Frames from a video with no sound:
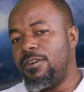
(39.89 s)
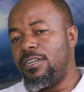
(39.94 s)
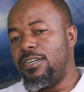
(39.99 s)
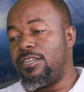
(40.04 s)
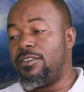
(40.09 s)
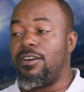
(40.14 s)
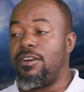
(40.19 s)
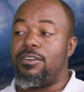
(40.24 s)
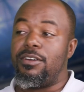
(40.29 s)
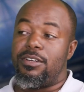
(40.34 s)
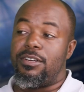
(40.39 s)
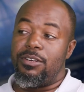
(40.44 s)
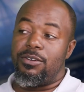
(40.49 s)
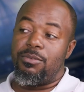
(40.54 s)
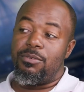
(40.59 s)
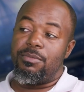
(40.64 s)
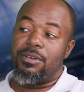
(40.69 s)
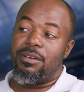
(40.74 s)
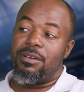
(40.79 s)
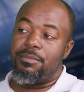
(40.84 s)
it graduated
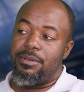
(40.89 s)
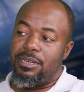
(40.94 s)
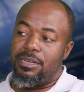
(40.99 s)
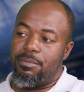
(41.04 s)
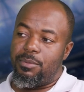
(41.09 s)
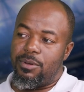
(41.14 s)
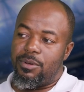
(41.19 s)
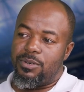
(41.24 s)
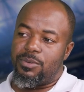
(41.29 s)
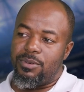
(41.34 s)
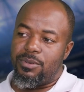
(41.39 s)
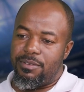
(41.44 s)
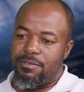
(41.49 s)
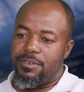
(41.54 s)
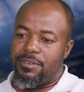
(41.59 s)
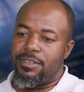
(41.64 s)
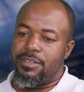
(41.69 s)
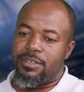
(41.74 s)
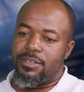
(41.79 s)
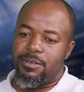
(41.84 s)
to become a DP World Tour
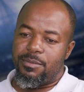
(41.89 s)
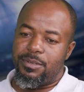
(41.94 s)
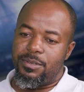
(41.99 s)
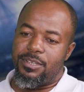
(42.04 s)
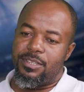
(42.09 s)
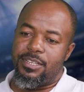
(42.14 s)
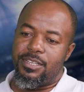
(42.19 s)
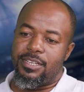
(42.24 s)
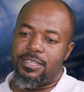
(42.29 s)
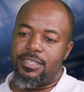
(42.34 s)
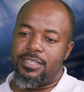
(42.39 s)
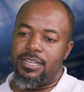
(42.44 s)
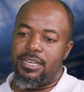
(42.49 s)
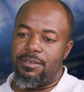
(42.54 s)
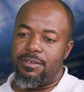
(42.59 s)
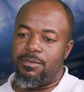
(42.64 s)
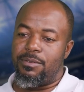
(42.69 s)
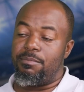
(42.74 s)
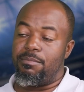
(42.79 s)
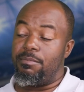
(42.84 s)
event, which is just the
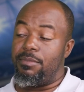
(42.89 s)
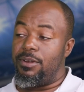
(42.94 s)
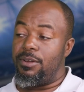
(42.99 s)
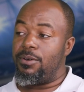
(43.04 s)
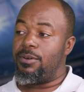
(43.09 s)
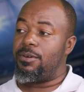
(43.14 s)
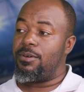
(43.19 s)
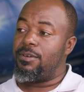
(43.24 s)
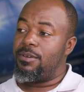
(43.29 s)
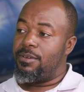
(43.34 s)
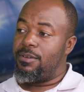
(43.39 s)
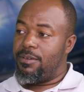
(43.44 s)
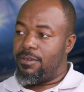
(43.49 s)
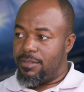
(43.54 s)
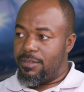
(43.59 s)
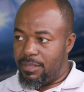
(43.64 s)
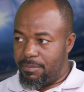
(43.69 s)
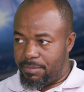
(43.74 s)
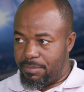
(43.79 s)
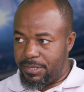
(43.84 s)
level below
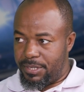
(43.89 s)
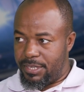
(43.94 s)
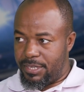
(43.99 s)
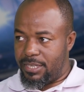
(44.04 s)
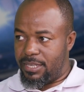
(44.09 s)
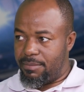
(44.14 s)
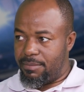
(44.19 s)
the PGA.